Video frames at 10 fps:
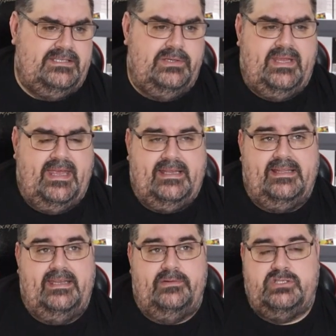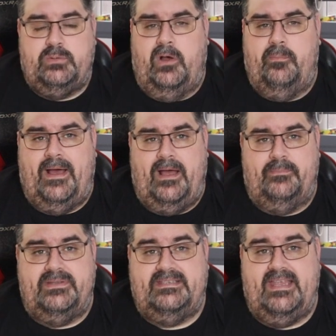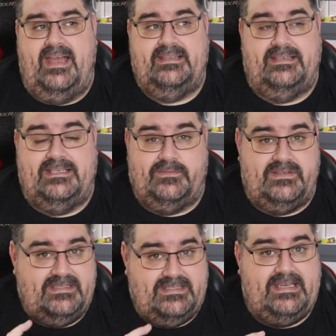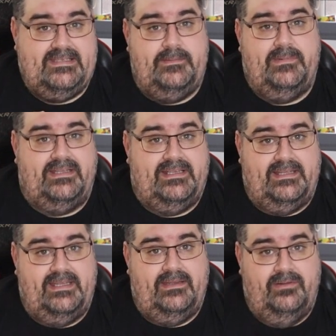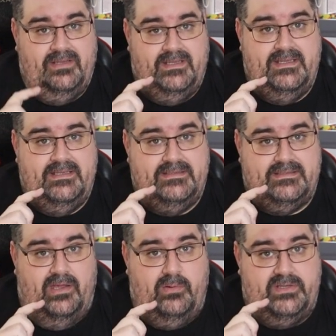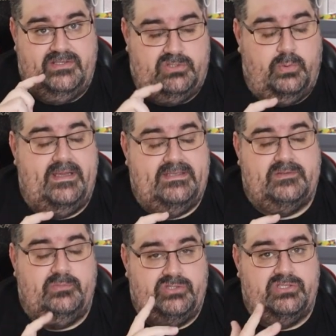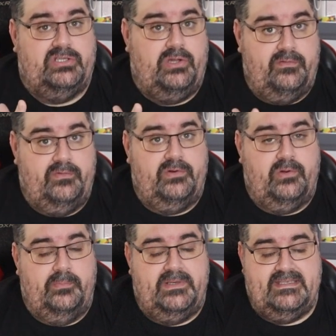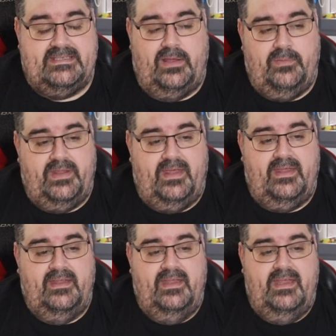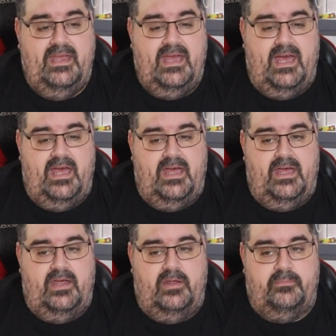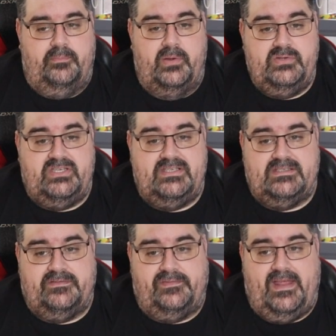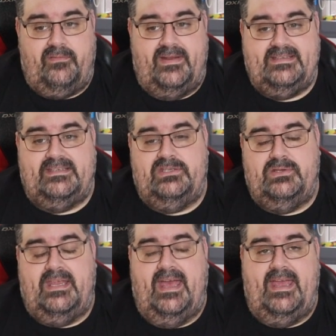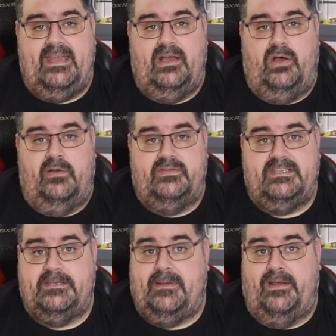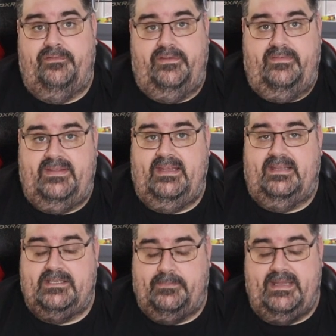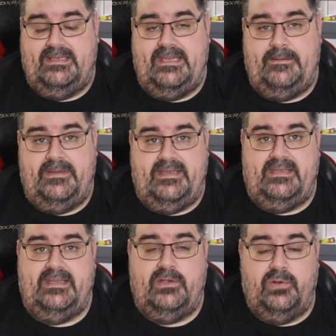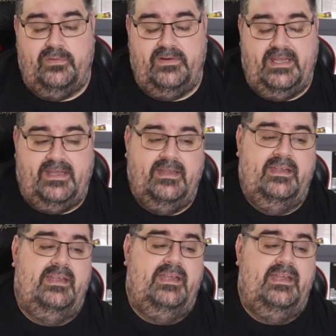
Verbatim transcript: 2K clear is £12 per set, and that's for 60 mil of clear. So it's twice as much as a lot of other companies out there. Um, postage is a flat rate in the UK of £6.50, and that's by DPD Courier